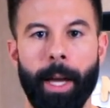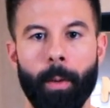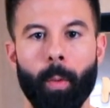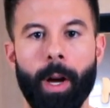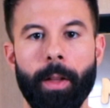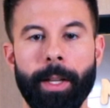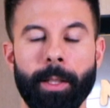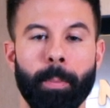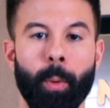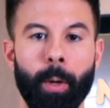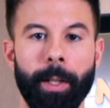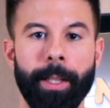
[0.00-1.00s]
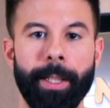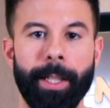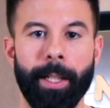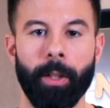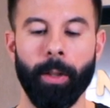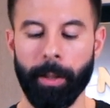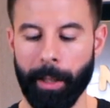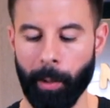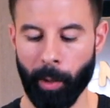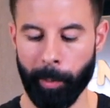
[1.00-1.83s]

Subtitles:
And while that's boiling and cooking, we're